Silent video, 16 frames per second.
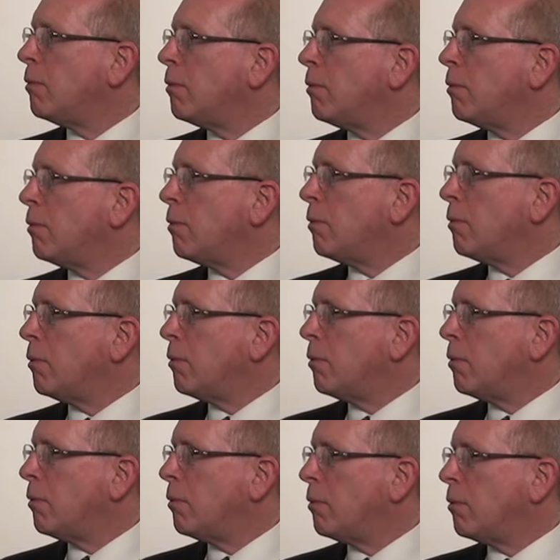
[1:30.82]

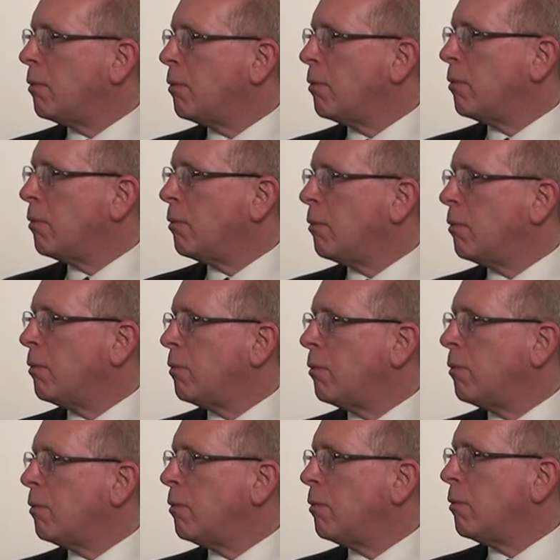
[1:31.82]

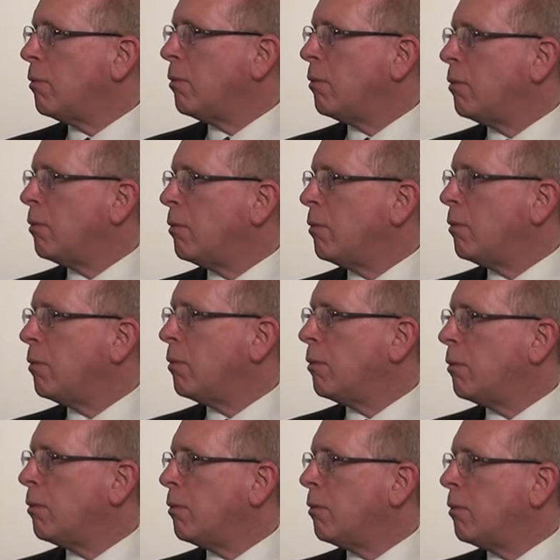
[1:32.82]

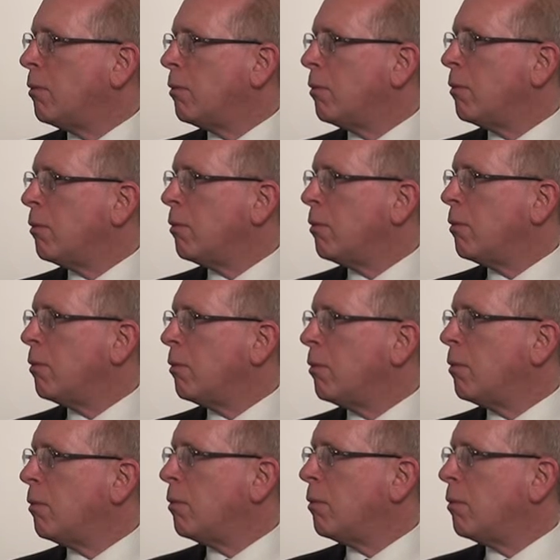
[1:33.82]

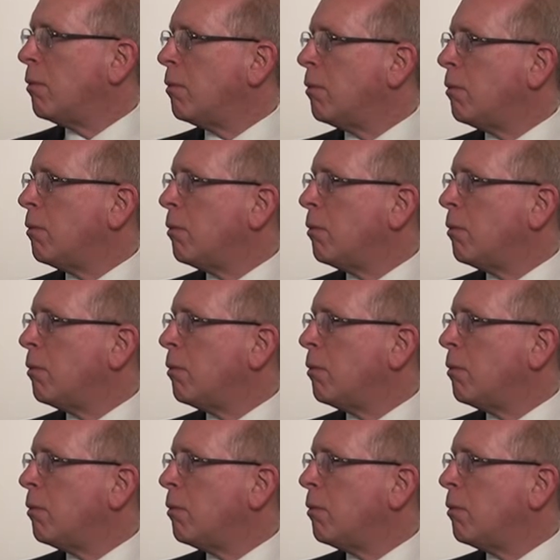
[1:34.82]
(not speaking)